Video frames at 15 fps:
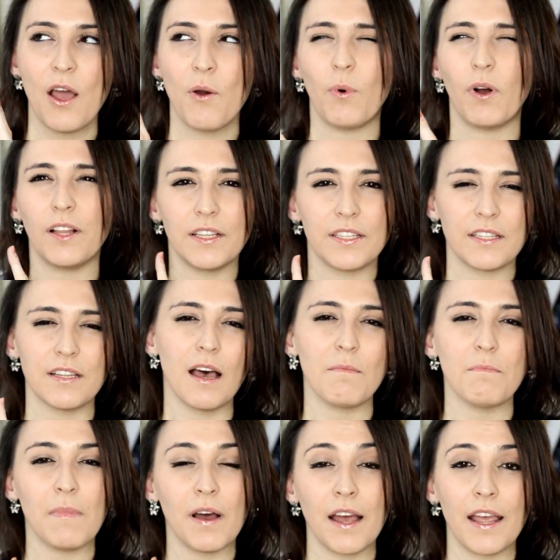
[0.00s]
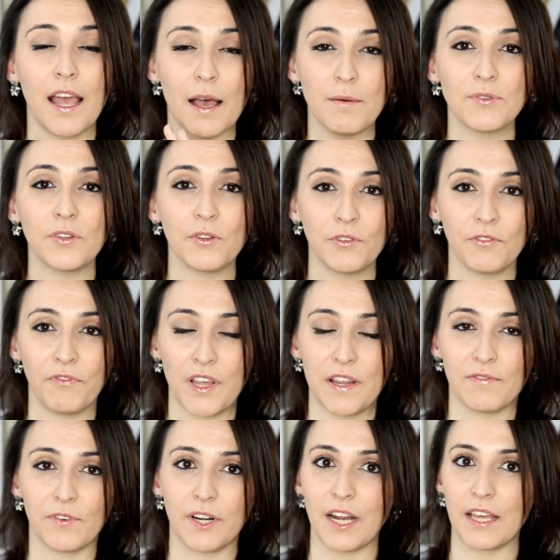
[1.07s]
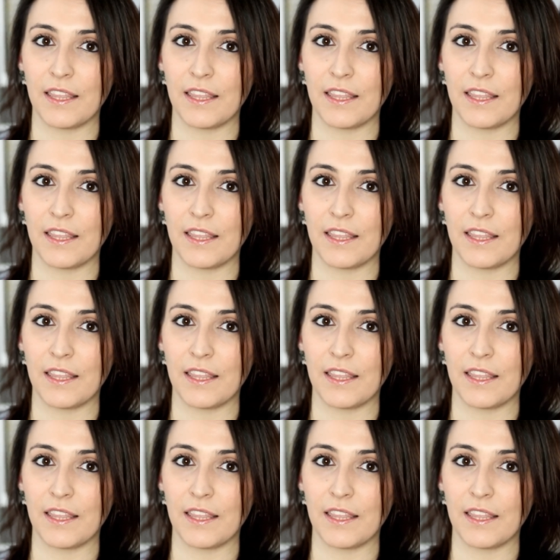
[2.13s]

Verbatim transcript: while it's not my absolute favorite I